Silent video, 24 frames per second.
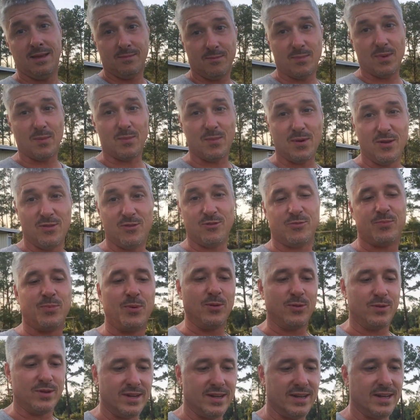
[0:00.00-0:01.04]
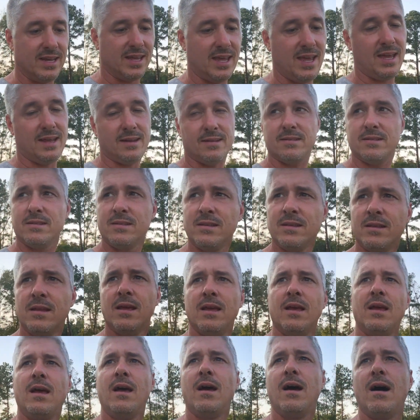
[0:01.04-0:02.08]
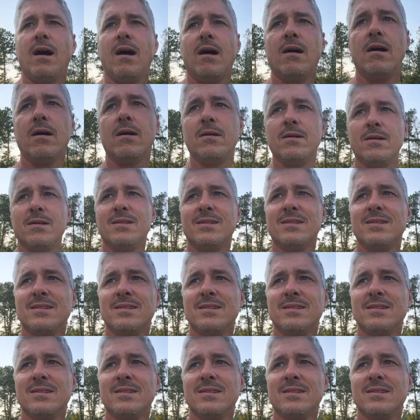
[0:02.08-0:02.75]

My mother's pulling in the gate. Uh,